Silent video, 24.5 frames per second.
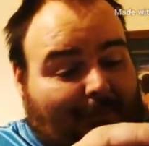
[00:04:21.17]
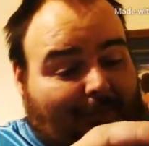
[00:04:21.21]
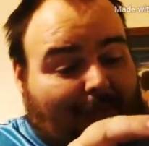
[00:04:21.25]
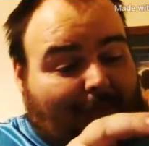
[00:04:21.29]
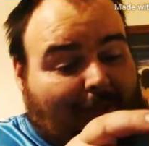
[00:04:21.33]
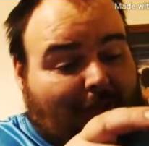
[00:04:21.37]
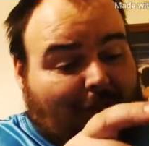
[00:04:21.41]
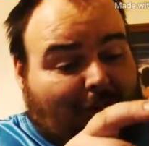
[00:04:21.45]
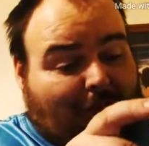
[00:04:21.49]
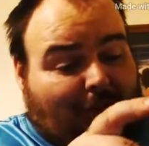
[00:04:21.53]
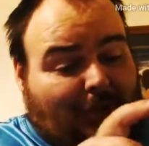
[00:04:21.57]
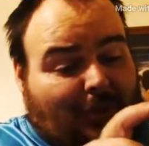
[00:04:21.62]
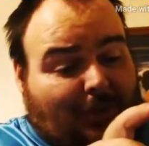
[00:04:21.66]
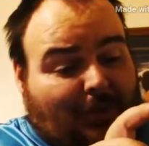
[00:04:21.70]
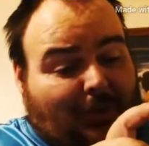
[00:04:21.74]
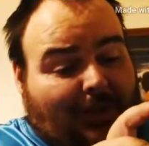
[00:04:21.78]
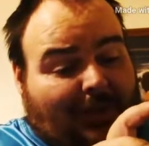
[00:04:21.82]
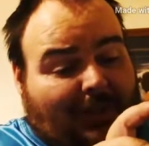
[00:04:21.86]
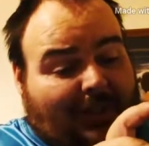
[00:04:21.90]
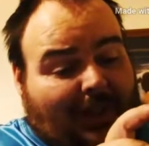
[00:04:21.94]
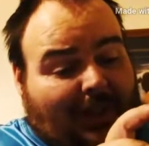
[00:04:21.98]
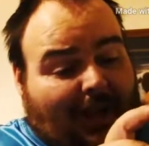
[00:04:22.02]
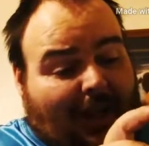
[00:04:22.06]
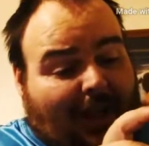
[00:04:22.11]
the suit
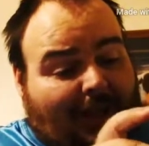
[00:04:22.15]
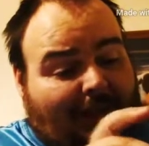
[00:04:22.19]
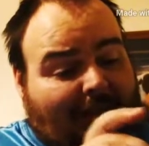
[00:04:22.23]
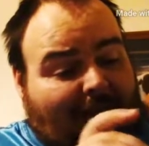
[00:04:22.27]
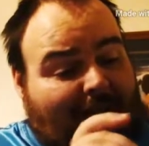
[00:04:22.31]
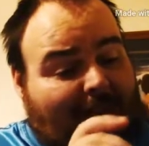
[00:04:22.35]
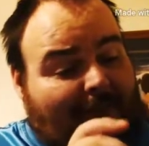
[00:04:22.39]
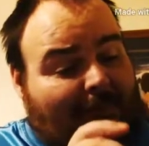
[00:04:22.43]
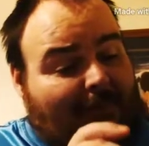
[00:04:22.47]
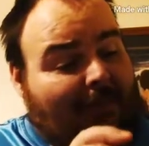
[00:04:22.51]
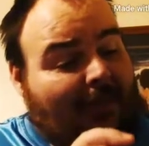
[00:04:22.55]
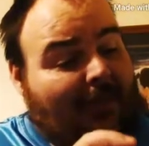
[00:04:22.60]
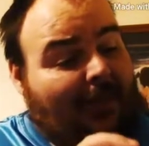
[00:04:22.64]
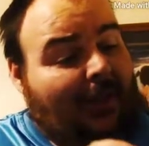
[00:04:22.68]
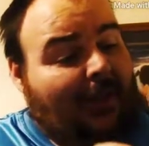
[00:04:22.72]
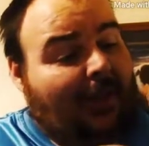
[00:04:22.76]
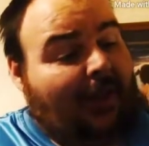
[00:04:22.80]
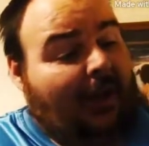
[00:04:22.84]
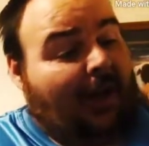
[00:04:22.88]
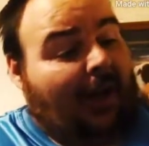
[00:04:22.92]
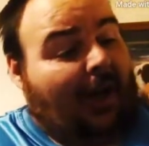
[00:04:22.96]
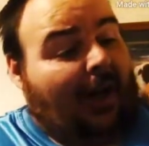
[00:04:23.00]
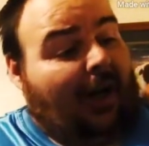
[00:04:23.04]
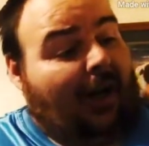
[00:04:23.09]
is awesome.
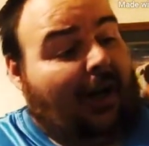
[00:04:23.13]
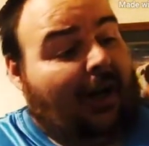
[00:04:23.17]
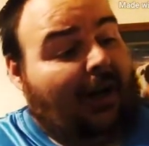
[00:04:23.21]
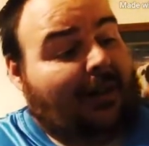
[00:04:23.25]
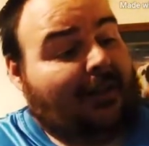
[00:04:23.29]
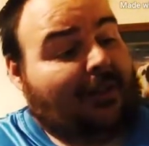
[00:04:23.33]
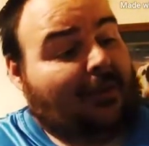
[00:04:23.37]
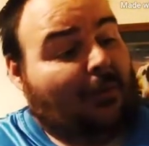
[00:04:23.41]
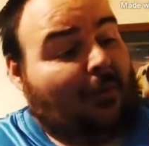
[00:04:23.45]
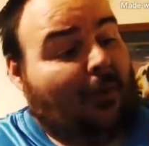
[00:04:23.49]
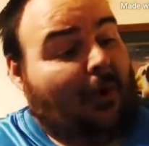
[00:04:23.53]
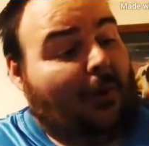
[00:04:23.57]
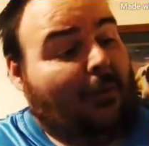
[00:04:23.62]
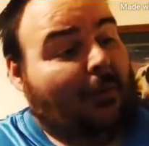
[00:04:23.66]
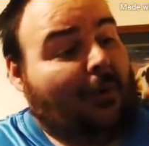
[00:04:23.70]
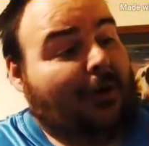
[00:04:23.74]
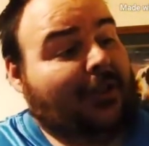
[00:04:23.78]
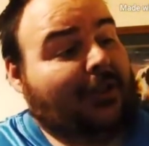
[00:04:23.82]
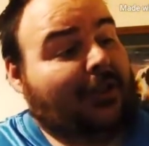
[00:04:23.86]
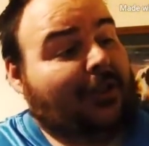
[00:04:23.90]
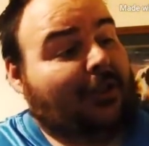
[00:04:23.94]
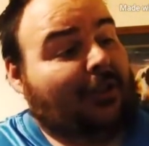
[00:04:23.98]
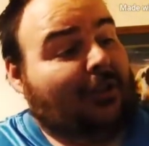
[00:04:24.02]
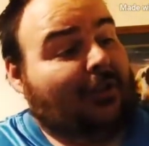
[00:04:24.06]
It's a Walmart
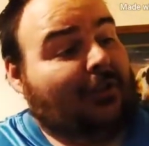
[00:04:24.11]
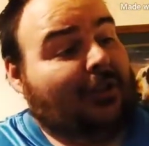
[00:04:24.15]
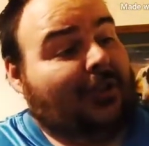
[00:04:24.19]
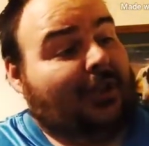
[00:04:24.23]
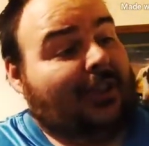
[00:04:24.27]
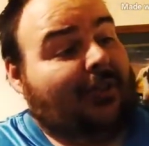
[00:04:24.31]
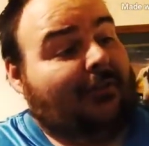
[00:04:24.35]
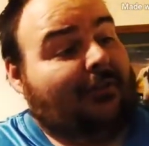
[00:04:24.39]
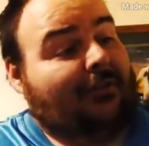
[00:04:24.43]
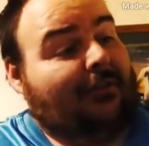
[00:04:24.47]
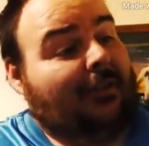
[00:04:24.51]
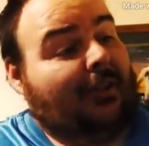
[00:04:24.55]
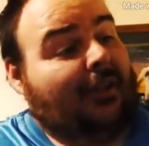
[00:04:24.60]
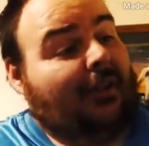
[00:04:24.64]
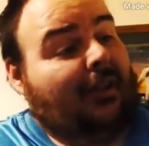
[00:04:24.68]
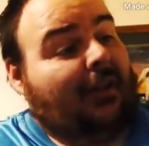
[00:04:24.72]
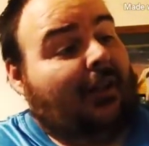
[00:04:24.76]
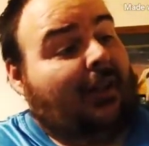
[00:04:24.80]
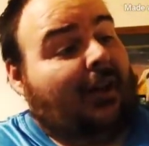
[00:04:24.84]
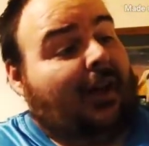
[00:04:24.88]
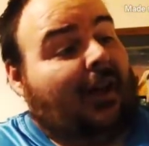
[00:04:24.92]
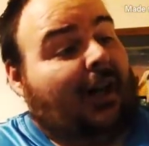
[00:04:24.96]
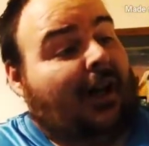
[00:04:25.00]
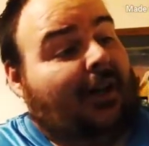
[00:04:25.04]
exclusive.
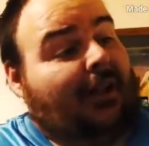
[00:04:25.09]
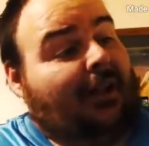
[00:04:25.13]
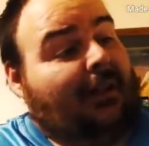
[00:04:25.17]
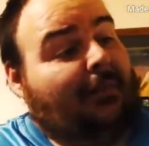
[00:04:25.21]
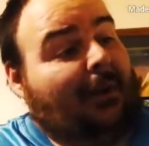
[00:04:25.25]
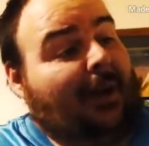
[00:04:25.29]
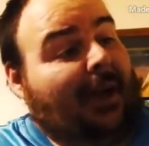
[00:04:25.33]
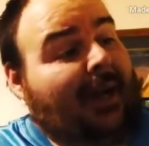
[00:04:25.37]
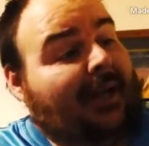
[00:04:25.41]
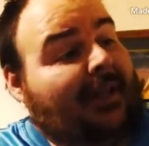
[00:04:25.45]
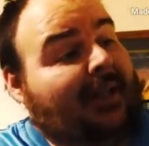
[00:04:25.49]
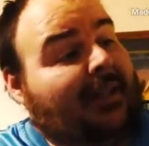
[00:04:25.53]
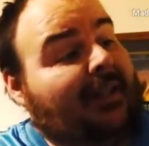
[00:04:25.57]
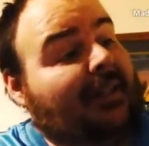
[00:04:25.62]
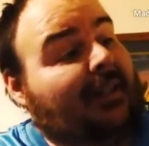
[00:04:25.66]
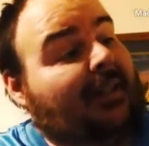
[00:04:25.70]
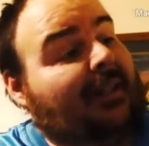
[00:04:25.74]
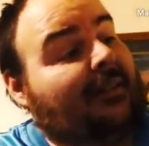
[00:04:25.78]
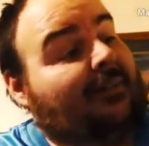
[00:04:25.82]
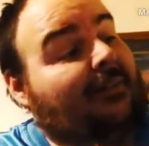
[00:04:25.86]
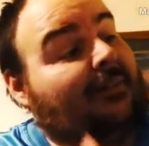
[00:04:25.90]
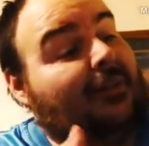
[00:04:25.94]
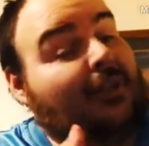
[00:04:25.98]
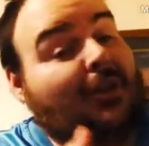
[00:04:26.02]
The painting,
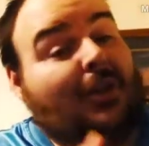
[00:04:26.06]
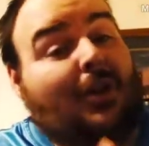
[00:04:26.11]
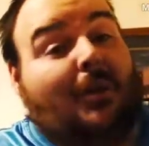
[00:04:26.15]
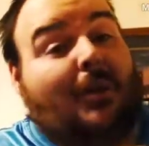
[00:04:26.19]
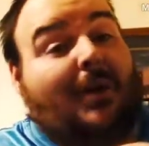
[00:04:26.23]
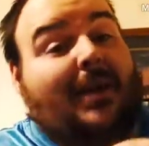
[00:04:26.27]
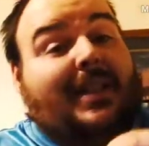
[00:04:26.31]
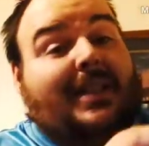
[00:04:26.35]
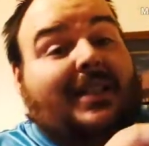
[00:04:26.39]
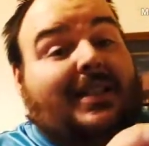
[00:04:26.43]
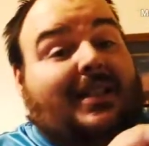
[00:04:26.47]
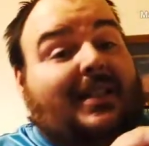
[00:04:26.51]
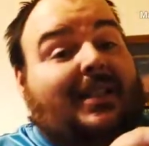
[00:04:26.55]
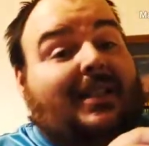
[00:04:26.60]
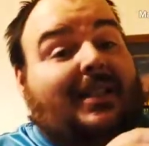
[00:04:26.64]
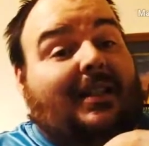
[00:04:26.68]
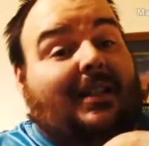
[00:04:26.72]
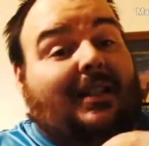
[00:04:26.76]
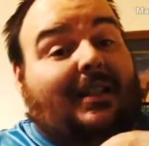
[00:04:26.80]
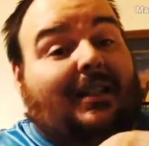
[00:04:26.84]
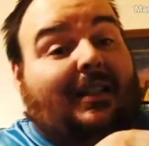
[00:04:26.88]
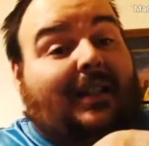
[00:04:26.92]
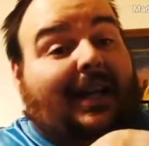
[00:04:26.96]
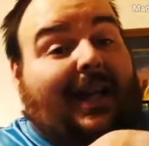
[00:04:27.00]
you know what? It's
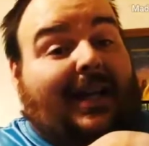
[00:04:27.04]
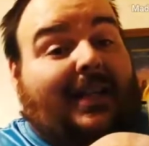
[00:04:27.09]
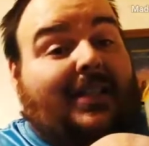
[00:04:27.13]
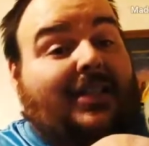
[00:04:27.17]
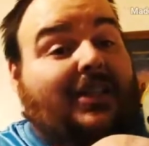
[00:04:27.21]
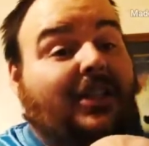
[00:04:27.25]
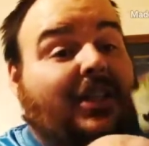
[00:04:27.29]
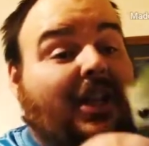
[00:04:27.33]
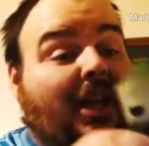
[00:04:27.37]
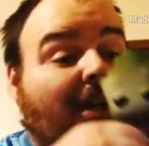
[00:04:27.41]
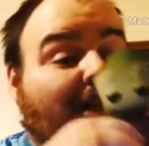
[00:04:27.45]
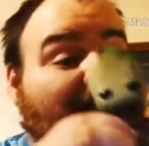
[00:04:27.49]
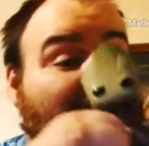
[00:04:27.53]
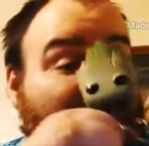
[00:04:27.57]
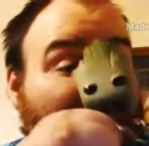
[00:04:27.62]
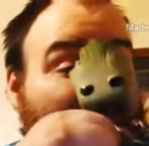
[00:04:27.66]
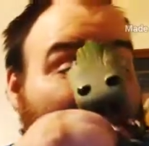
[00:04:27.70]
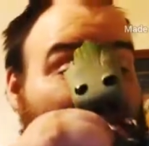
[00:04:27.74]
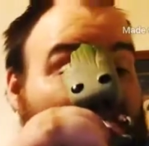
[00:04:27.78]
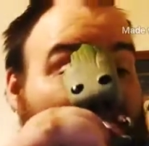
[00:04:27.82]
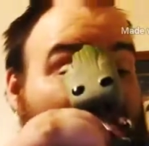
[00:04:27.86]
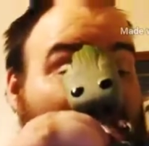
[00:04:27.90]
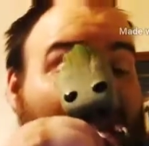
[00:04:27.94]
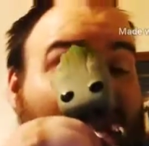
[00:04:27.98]
actually done
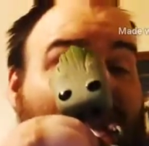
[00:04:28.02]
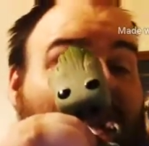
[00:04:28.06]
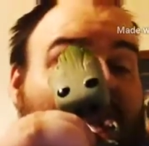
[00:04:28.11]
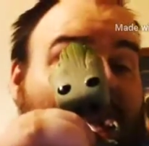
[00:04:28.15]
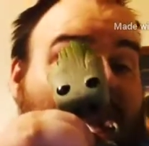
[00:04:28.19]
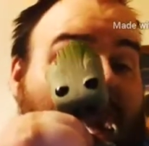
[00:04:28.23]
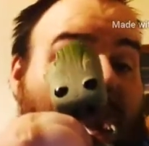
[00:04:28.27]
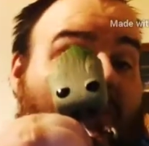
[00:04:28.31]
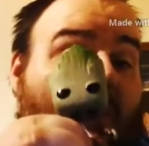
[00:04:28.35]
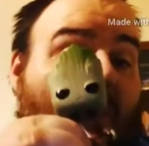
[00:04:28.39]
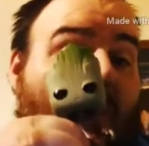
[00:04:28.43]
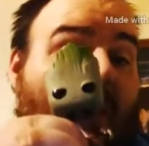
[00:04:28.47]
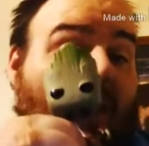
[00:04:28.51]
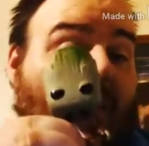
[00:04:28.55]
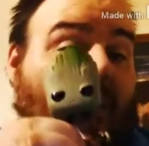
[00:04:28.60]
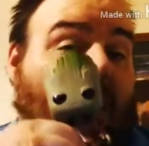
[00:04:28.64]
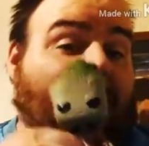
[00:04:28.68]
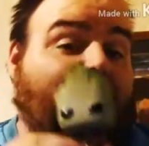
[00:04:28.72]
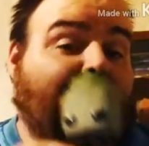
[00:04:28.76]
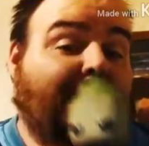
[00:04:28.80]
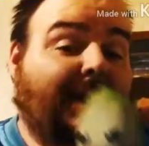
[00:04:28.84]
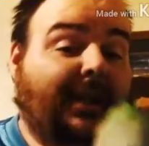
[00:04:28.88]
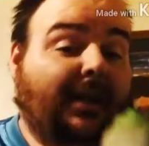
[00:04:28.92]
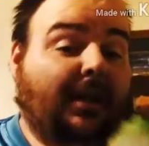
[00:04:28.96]
in real good
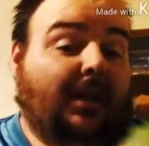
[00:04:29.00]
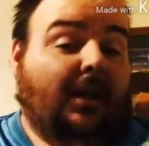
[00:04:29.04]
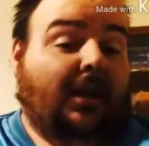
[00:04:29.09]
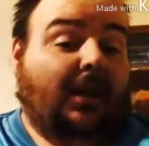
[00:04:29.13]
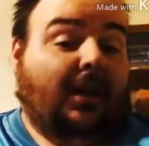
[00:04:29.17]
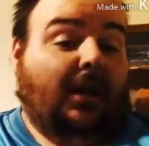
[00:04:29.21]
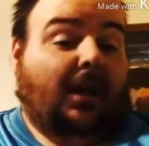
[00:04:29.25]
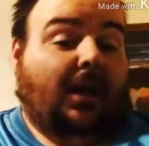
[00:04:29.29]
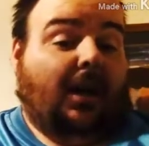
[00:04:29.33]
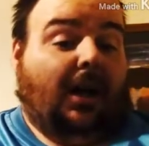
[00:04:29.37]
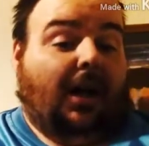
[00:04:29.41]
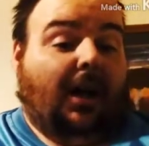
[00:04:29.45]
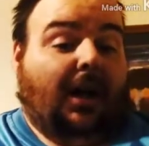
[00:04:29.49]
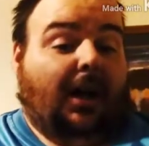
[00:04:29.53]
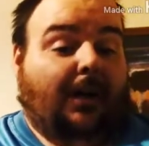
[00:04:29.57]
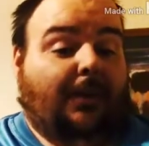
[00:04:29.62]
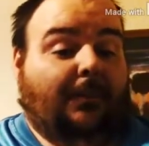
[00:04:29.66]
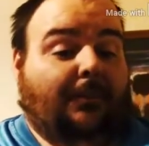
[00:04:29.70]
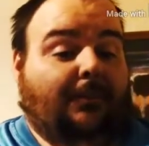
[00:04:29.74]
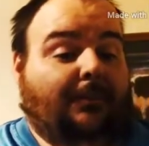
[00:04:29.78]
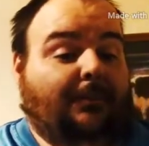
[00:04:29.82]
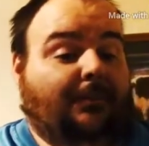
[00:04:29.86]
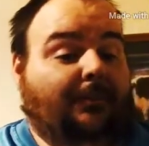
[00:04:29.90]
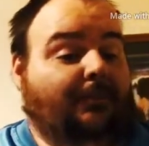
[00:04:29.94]
quality.
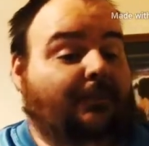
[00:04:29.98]
And